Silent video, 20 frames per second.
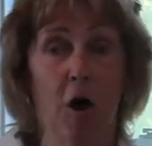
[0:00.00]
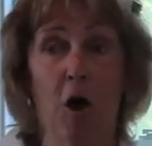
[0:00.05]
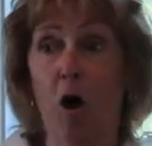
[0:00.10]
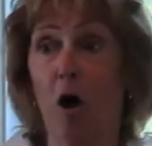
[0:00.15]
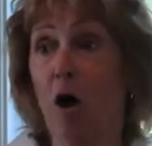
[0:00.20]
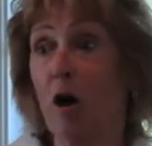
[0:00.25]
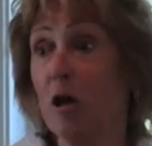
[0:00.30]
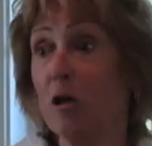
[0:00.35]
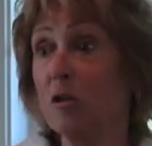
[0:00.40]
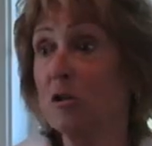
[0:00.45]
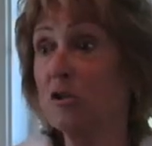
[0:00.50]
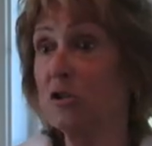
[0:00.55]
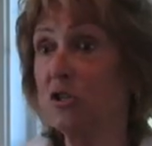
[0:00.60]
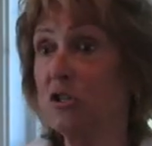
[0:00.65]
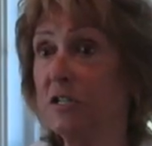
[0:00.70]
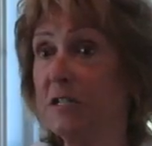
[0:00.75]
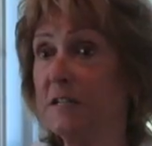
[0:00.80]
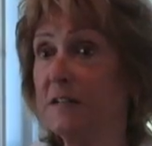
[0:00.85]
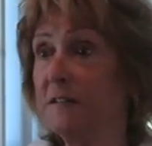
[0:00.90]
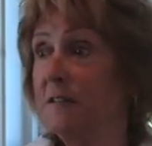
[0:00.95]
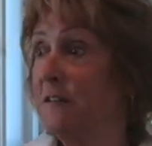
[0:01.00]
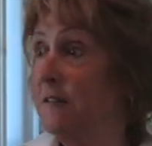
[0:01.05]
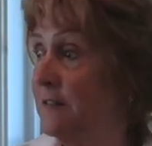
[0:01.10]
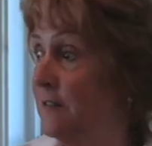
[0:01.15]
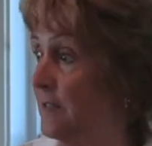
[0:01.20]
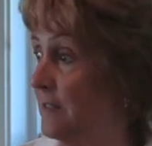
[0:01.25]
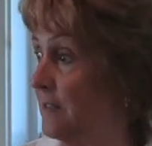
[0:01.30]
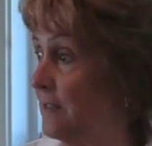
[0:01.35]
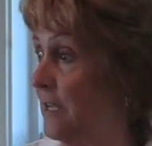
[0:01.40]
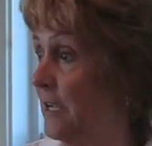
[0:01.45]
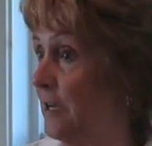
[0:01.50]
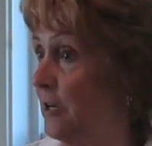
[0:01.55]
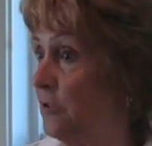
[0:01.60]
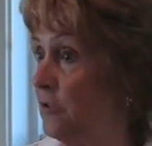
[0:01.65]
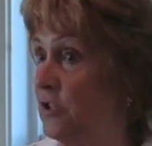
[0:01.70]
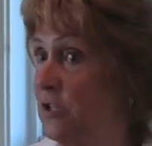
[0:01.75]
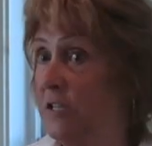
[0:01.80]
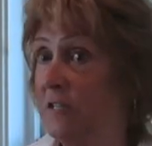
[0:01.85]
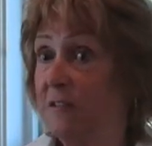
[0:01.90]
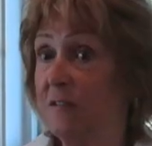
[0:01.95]
All she does is sit there.
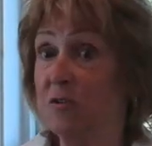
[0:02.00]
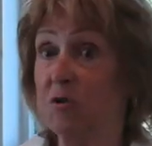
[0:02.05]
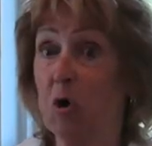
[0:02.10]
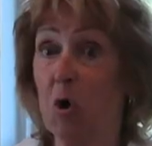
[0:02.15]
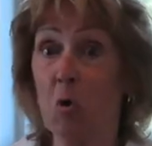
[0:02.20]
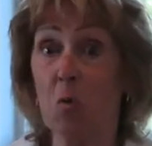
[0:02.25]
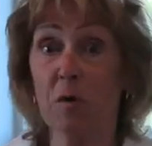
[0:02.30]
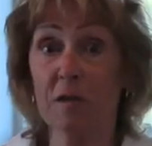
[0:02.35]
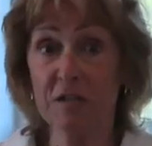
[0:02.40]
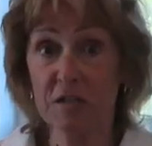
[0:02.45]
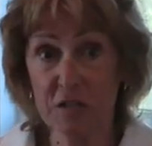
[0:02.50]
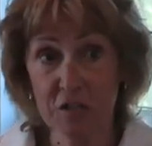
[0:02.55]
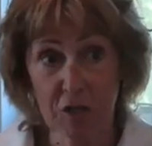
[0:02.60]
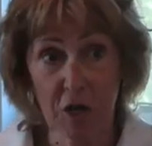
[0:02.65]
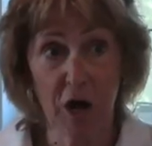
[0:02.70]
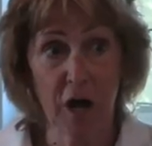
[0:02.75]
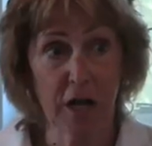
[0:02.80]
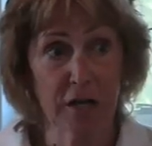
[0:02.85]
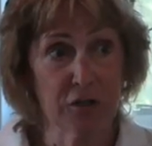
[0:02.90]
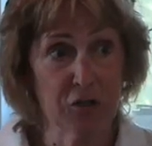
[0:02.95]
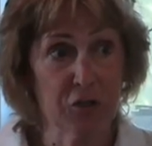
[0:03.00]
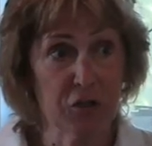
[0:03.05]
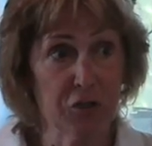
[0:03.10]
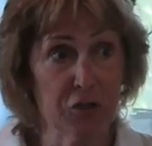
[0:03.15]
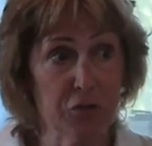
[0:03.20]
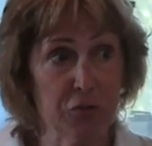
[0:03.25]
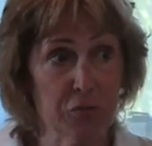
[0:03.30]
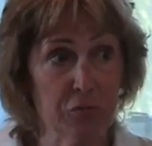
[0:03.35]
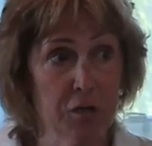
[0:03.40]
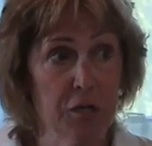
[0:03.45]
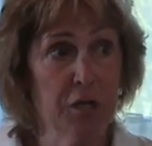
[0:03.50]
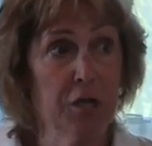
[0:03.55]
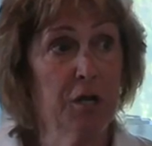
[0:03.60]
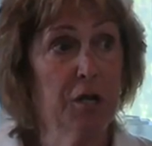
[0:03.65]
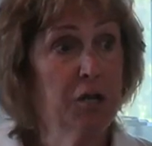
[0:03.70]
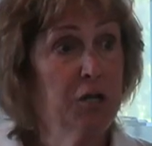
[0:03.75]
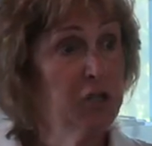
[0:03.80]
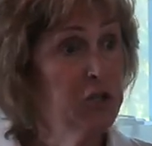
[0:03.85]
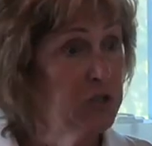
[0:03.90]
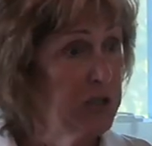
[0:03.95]
She has no one to talk to.
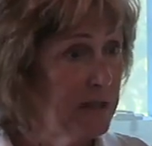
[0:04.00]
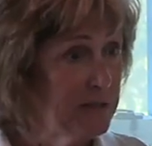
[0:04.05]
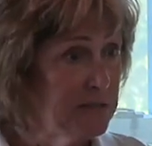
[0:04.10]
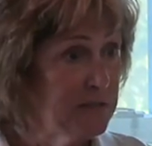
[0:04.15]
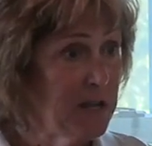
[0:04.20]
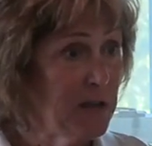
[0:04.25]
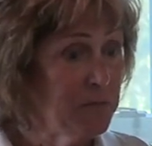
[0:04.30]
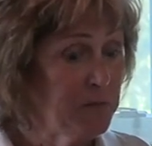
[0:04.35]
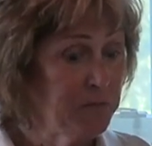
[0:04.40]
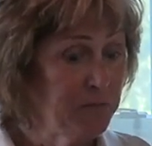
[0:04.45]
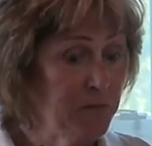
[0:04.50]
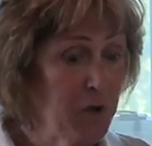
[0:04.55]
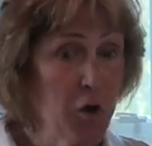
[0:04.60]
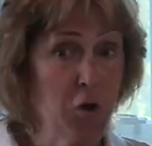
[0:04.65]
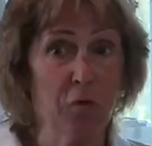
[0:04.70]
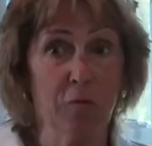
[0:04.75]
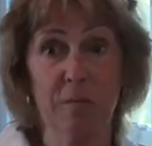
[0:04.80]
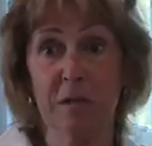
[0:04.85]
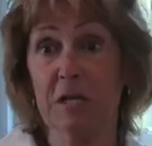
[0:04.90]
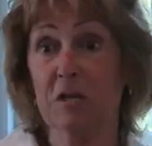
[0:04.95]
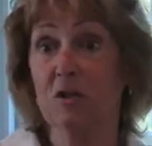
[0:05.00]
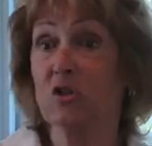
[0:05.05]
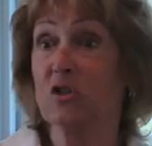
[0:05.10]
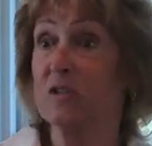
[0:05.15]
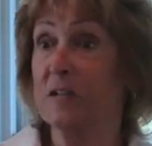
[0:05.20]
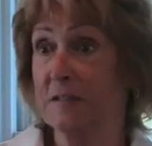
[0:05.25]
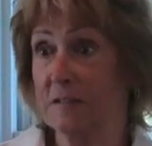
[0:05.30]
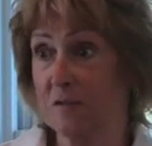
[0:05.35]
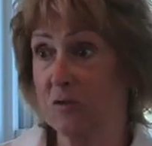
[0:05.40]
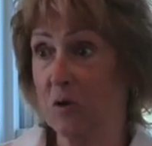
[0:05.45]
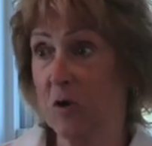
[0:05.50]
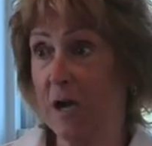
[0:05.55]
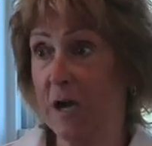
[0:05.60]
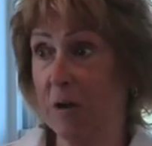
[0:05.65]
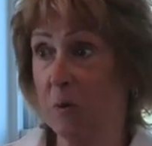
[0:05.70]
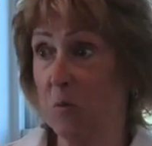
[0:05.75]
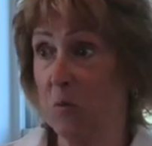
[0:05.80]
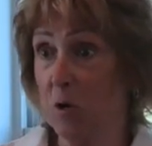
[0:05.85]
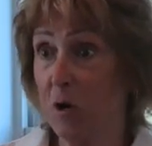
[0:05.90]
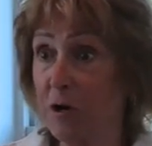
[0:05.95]
She doesn't have a phone because she doesn't know how
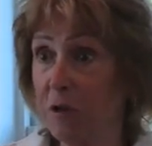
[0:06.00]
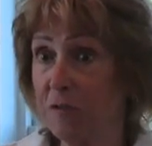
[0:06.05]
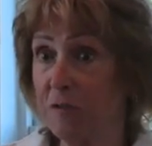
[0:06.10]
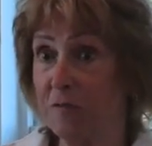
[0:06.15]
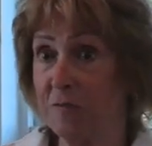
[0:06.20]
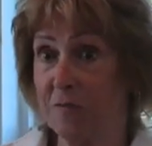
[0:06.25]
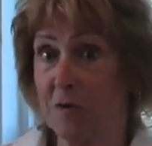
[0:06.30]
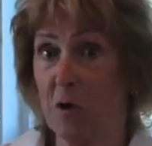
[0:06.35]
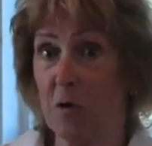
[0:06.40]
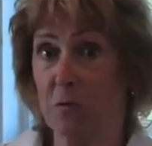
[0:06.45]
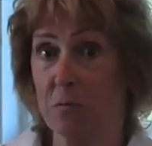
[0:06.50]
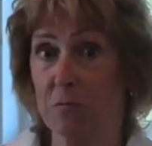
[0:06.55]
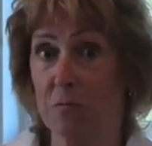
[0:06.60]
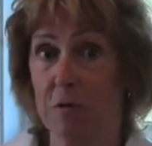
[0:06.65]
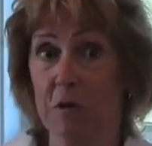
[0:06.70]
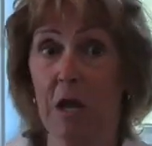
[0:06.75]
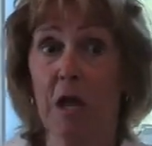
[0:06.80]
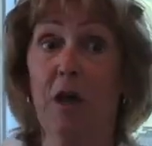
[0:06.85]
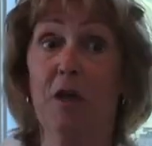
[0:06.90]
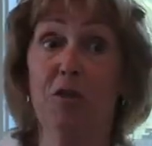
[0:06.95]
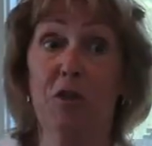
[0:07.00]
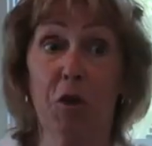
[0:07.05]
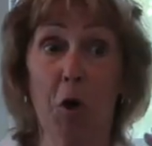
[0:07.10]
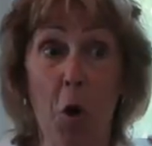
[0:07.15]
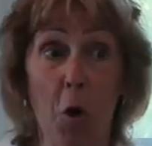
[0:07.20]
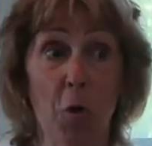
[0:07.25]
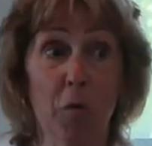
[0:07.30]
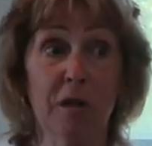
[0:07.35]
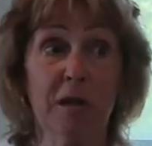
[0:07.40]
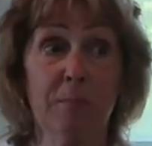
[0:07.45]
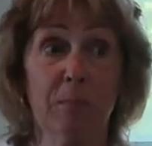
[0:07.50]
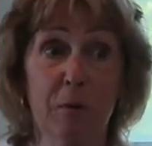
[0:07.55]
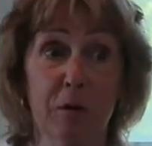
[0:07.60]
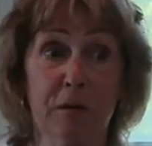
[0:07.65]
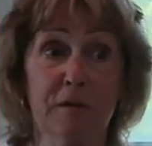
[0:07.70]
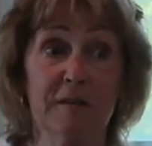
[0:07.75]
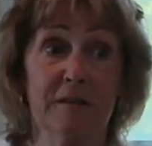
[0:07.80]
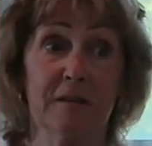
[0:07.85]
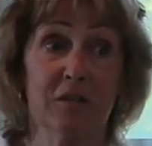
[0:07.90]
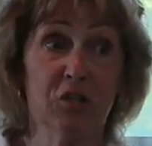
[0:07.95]
to work the phone. The only
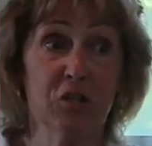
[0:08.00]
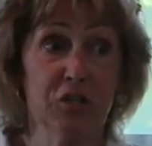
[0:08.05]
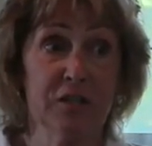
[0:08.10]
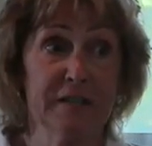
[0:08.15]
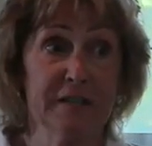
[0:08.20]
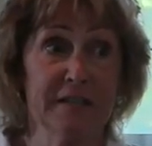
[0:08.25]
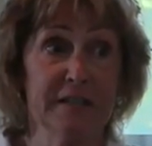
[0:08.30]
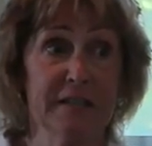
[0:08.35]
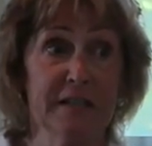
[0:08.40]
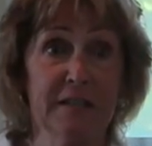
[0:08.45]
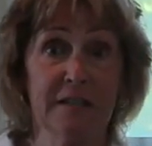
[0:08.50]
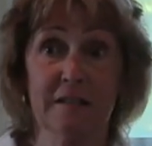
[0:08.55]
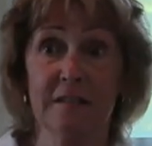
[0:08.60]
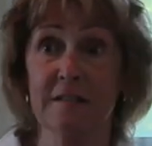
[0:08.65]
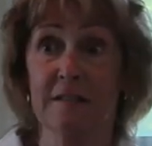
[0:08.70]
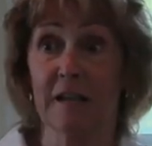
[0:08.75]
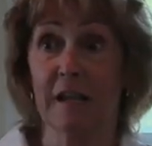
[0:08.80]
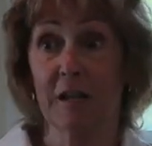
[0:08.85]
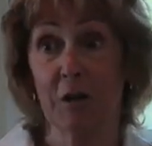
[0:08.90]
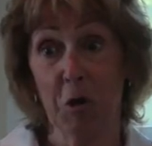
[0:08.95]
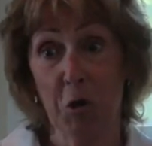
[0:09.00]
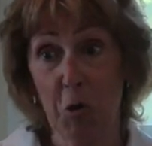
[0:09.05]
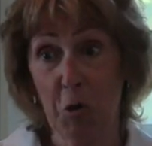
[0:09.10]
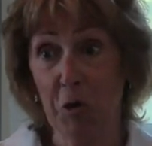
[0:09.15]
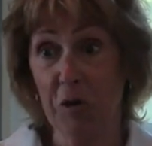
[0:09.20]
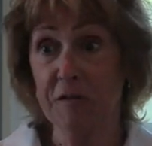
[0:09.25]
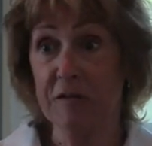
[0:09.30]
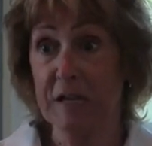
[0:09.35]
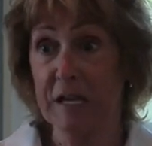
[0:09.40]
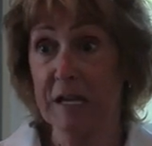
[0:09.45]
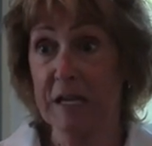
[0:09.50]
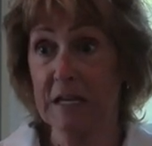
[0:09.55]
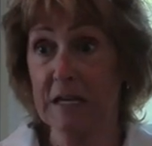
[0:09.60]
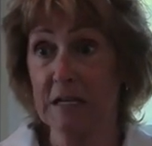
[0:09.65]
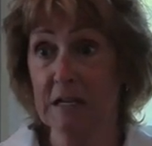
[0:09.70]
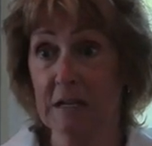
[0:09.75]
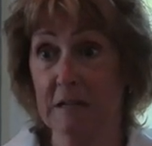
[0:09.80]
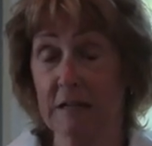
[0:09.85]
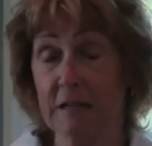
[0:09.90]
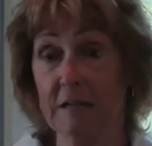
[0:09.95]
person she sees in a whole
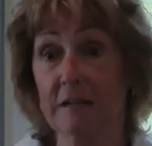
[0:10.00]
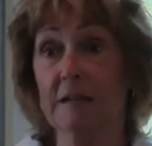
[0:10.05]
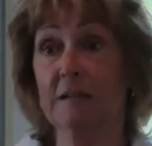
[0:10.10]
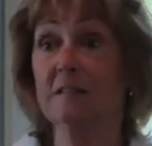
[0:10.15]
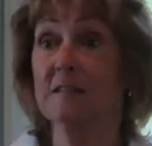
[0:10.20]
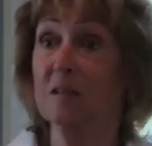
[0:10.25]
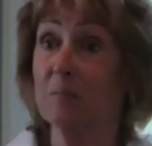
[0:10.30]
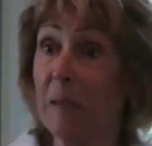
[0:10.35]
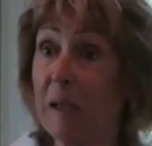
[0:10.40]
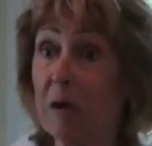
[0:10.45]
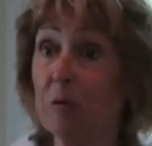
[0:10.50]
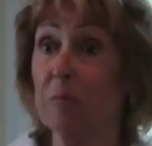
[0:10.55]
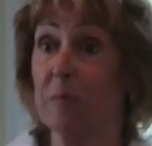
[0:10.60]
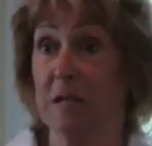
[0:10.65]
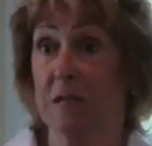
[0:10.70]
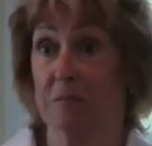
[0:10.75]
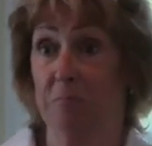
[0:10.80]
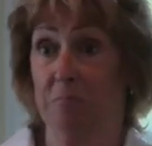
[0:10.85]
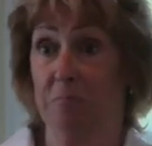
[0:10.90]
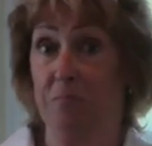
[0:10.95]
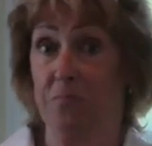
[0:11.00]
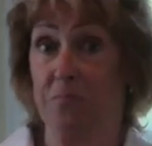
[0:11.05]
day is the mailman.